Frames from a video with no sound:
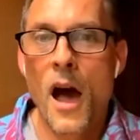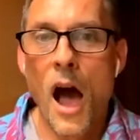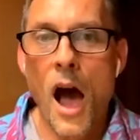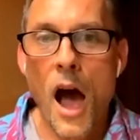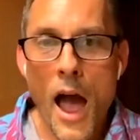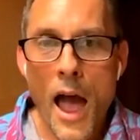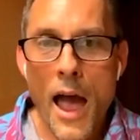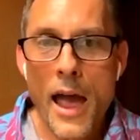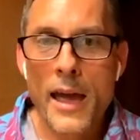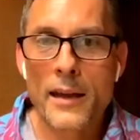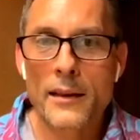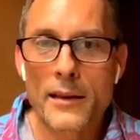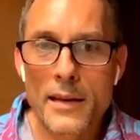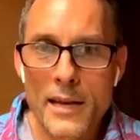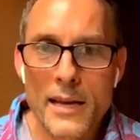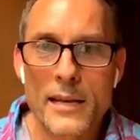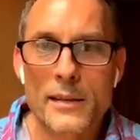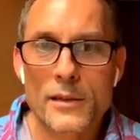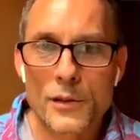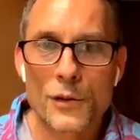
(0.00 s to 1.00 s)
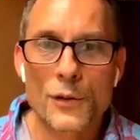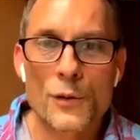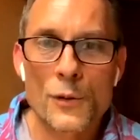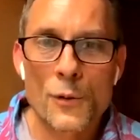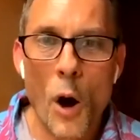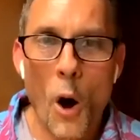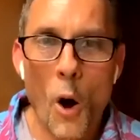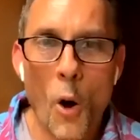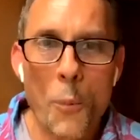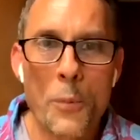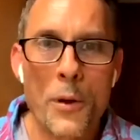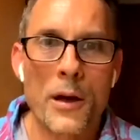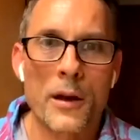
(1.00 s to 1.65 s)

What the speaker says: I need to open,